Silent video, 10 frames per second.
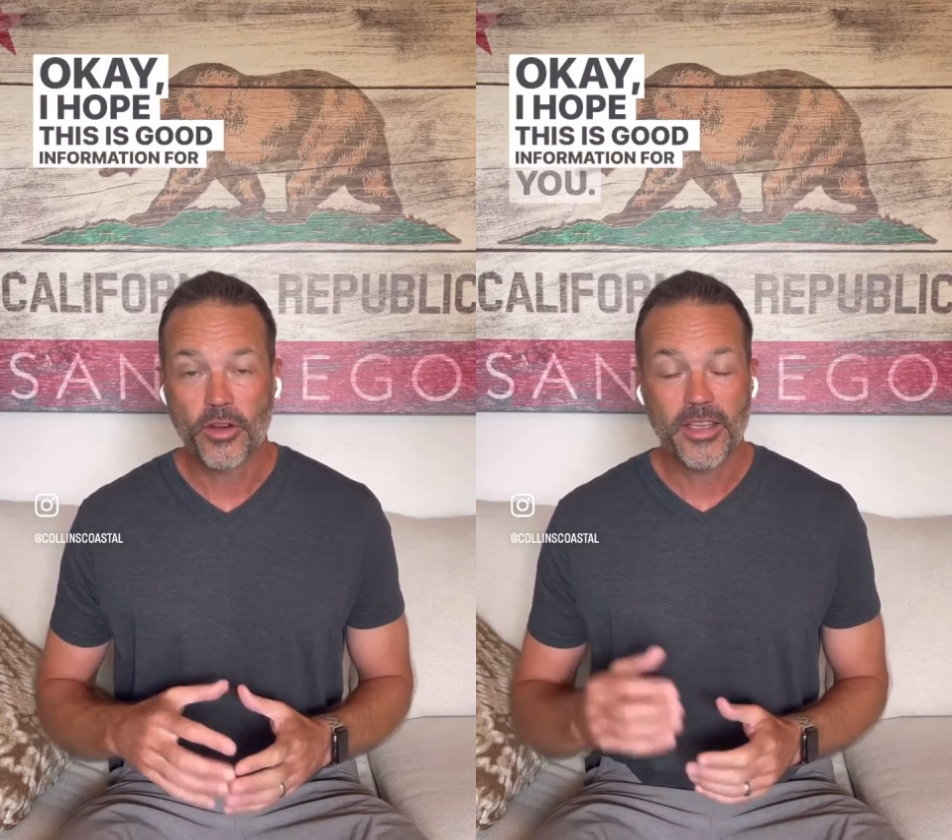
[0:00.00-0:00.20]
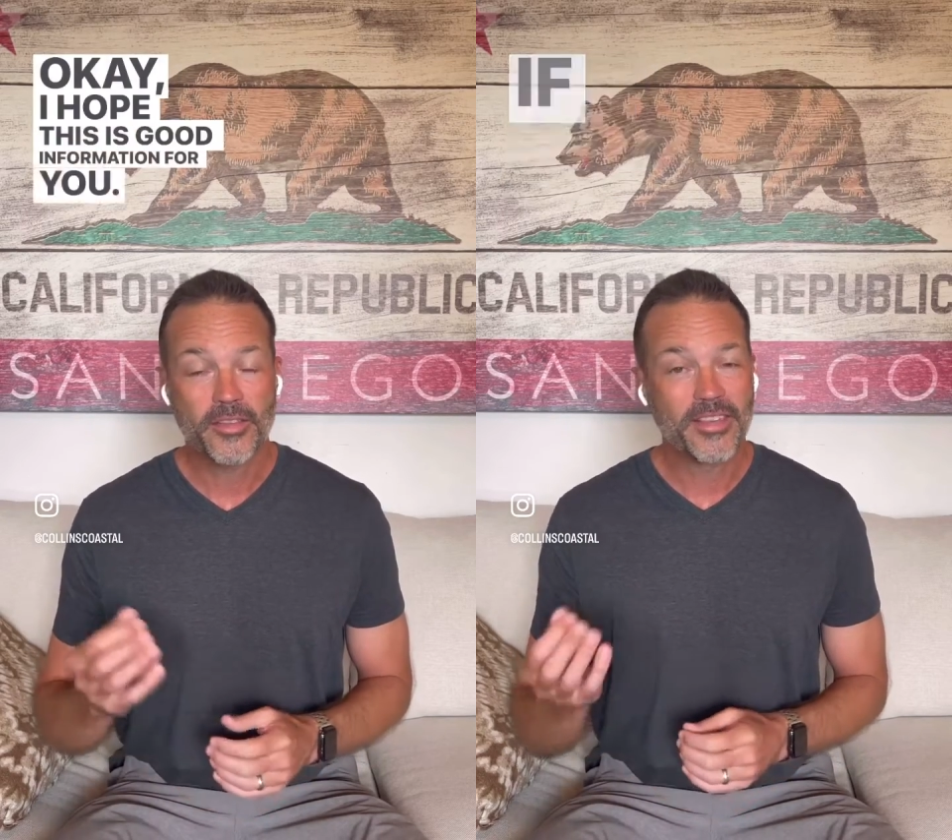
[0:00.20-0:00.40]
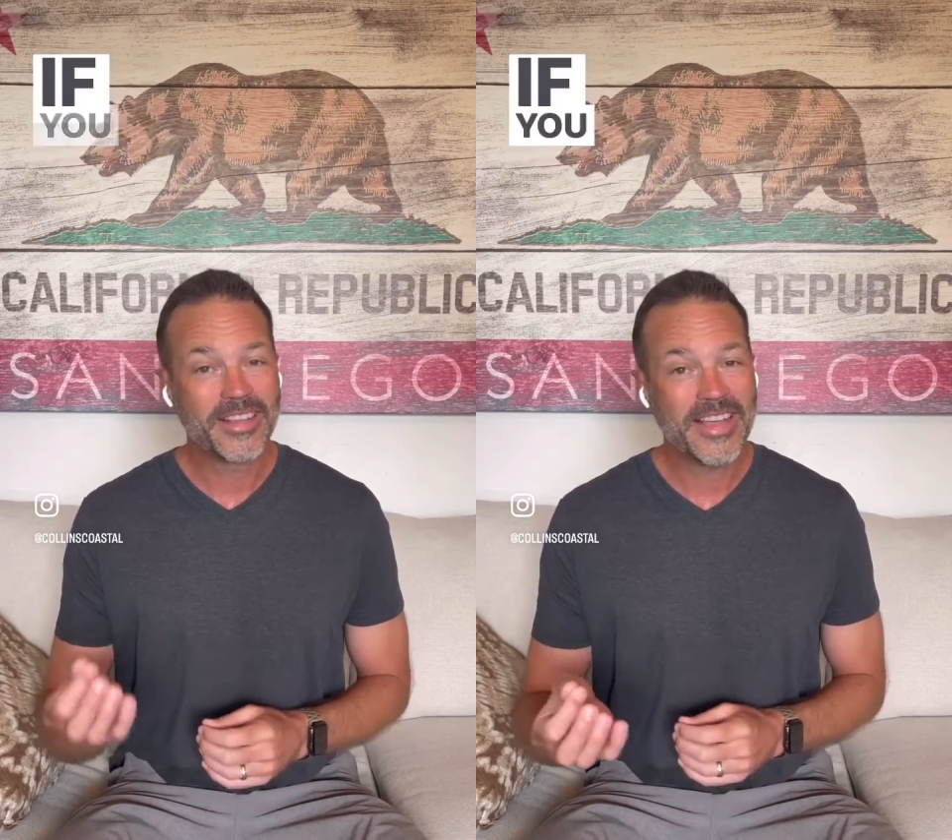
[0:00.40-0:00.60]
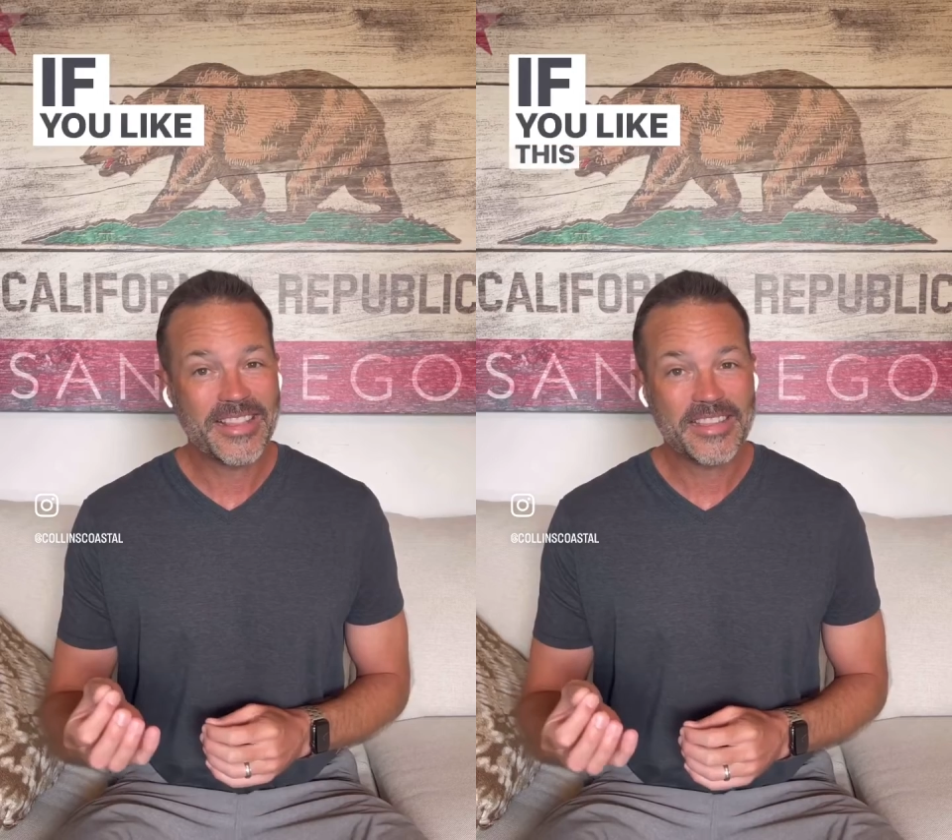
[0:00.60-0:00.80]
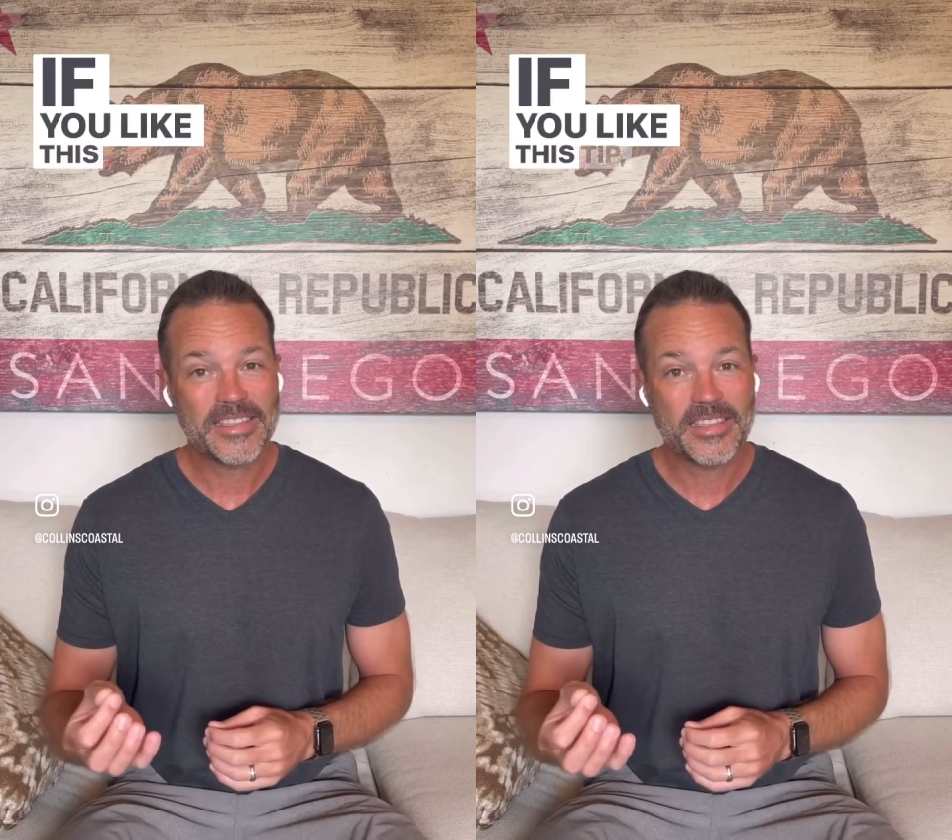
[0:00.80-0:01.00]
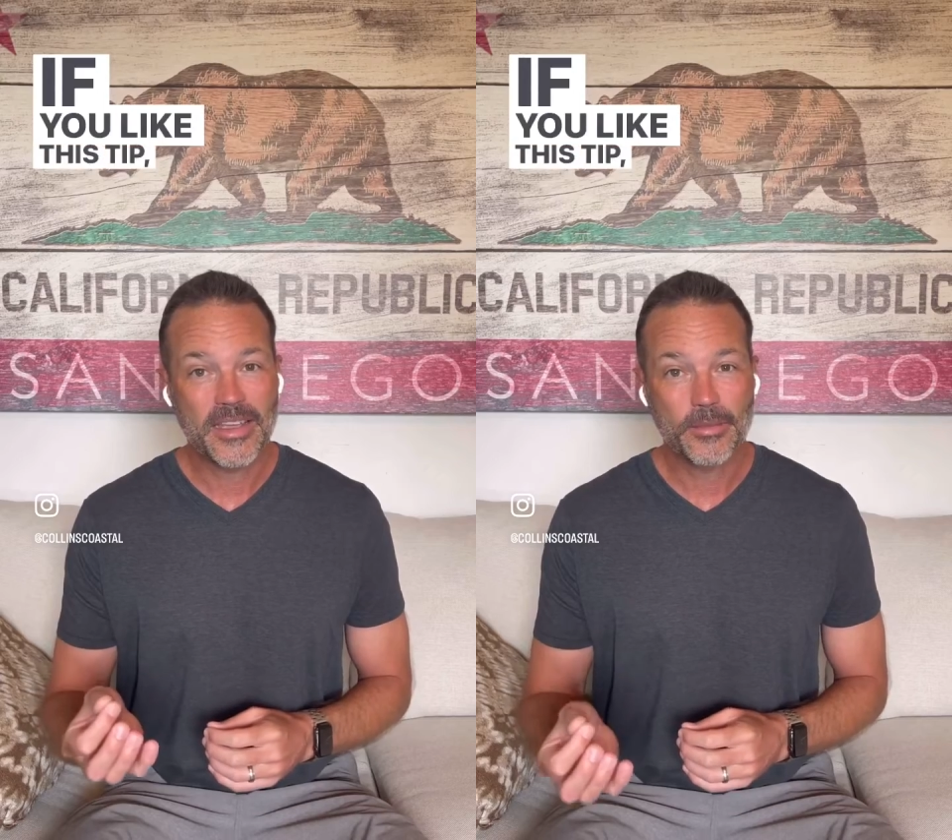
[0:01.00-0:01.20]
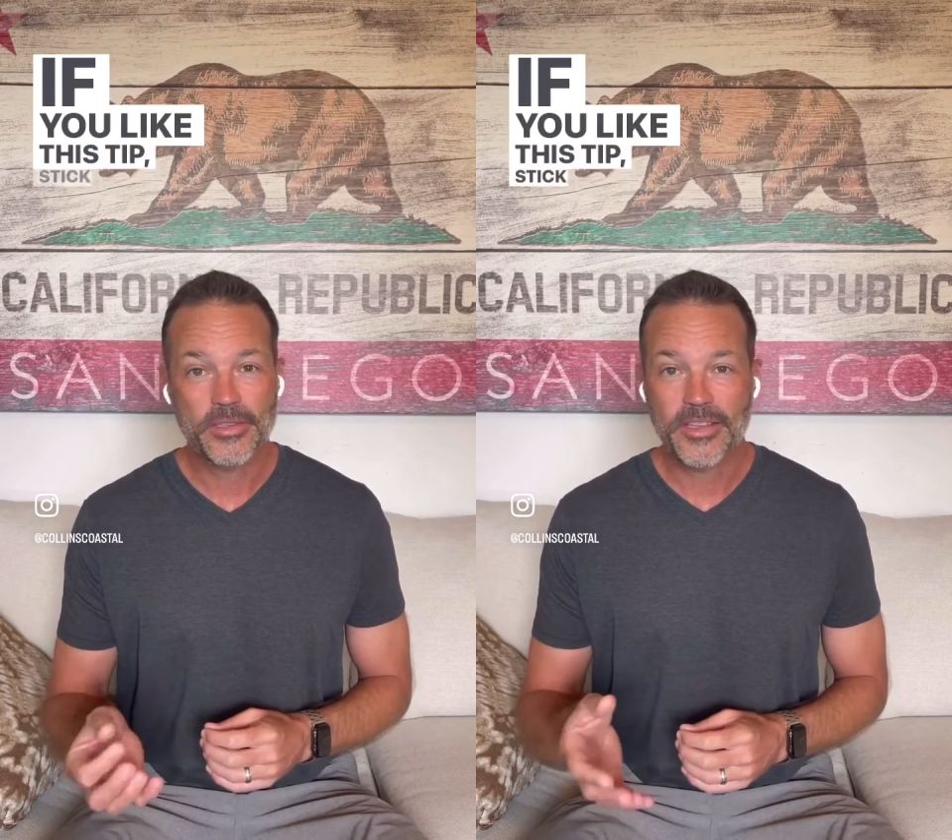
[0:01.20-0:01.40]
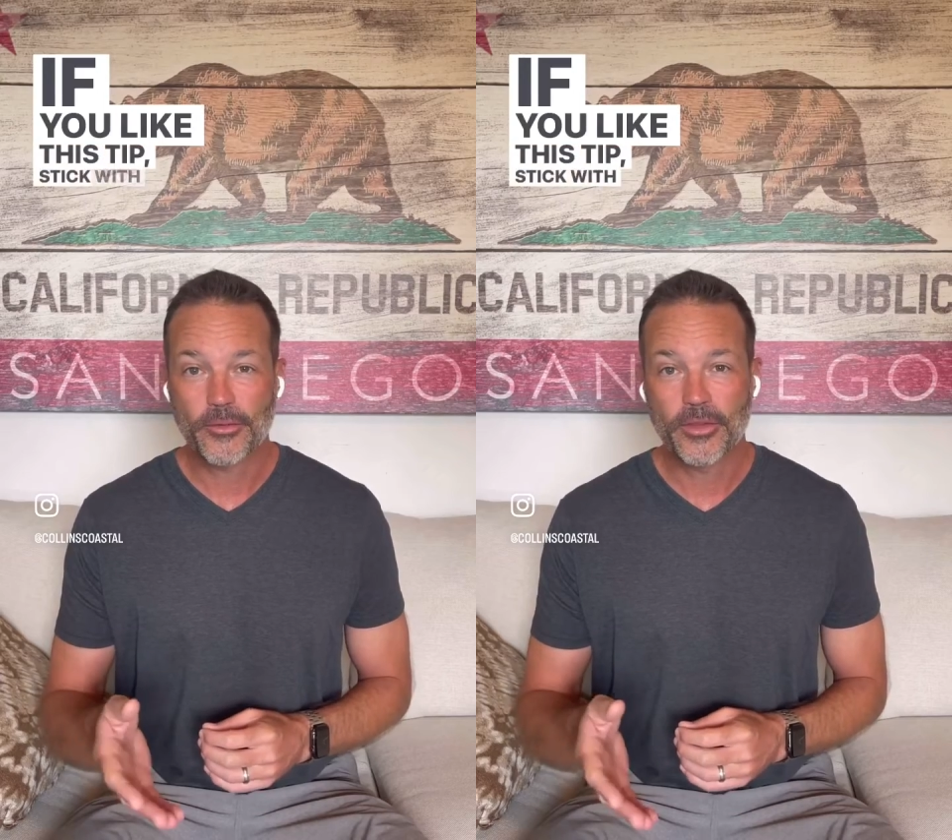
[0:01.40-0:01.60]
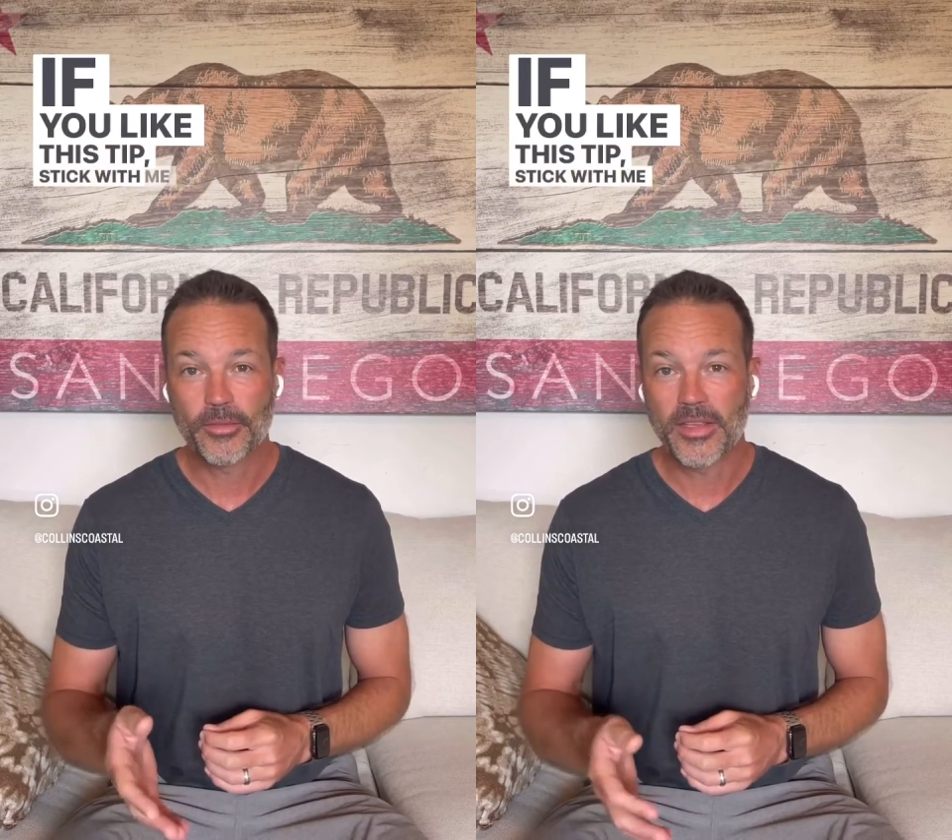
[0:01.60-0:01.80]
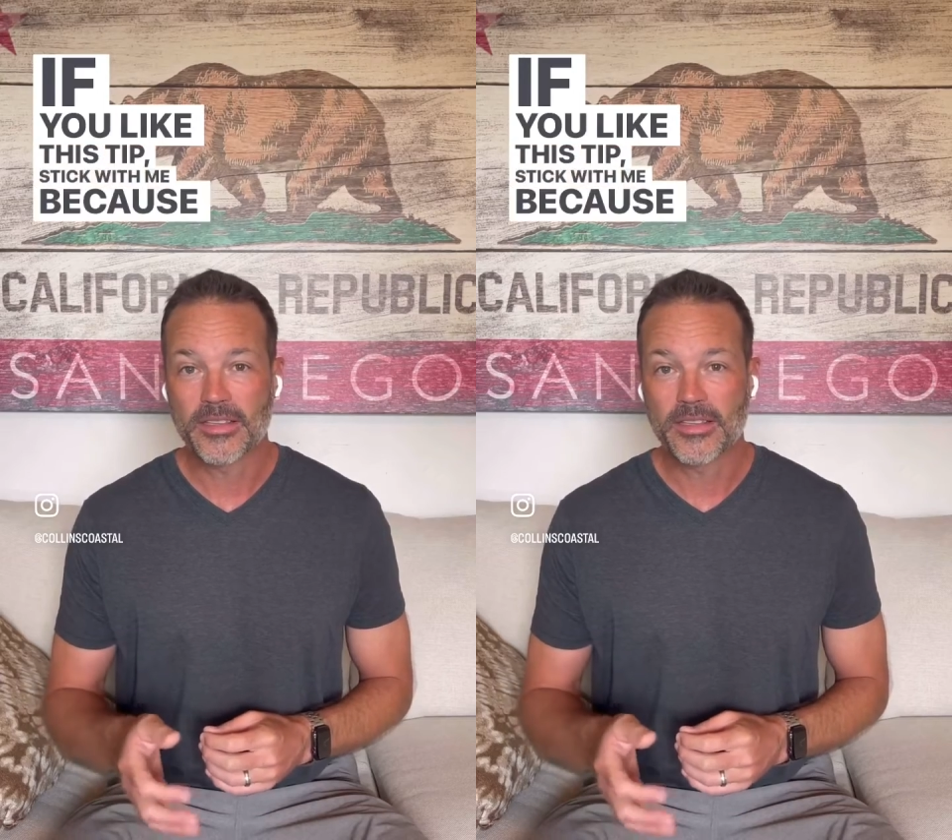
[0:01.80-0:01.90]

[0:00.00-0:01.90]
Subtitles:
If you like this tip, stick with me because